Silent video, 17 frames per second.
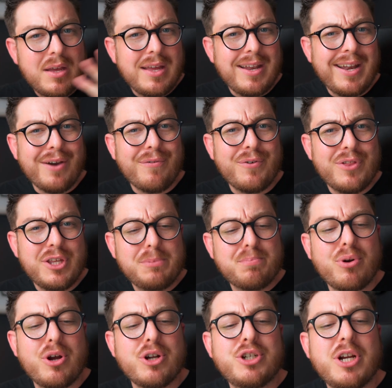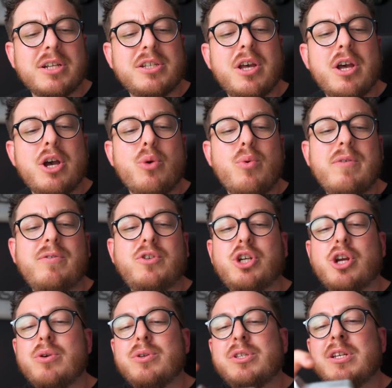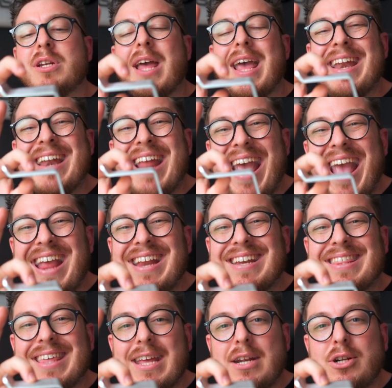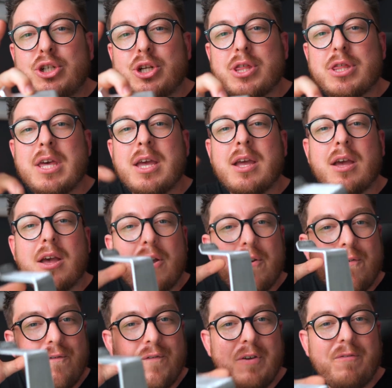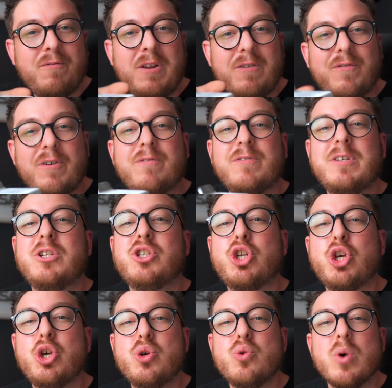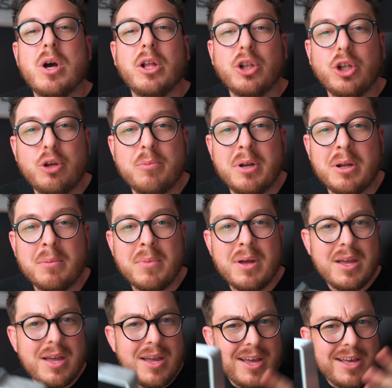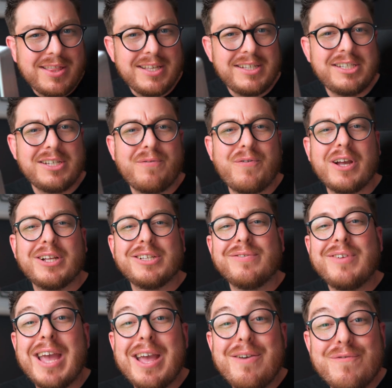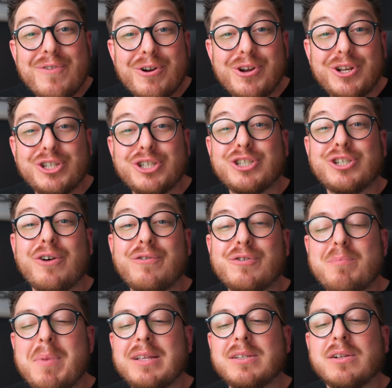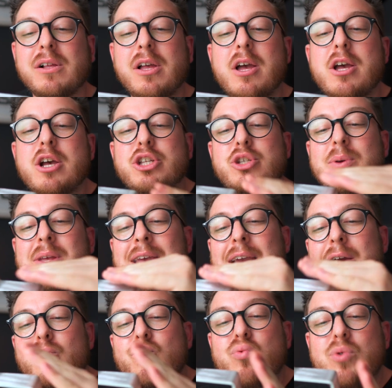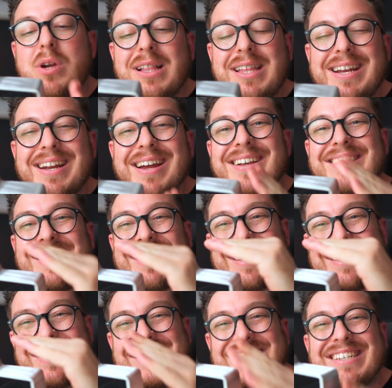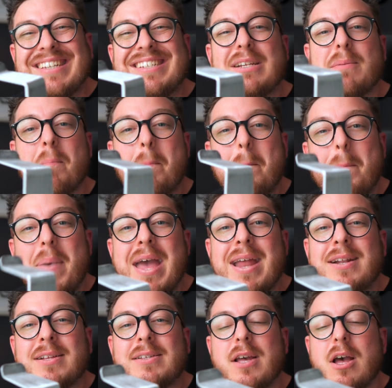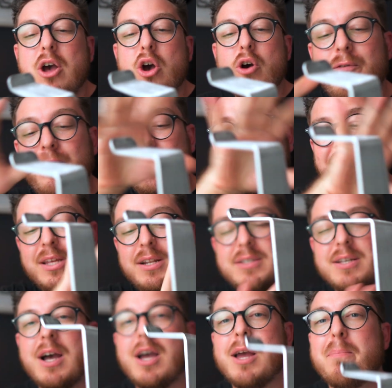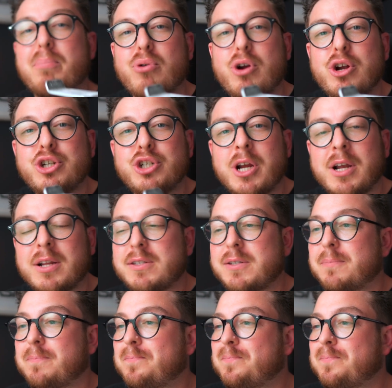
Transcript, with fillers: Now for this project, we've chosen an eighth inch thick fifty fifty-two aluminum. This is effectively a very soft metal, so we can get really nice consistent bends for this entire project.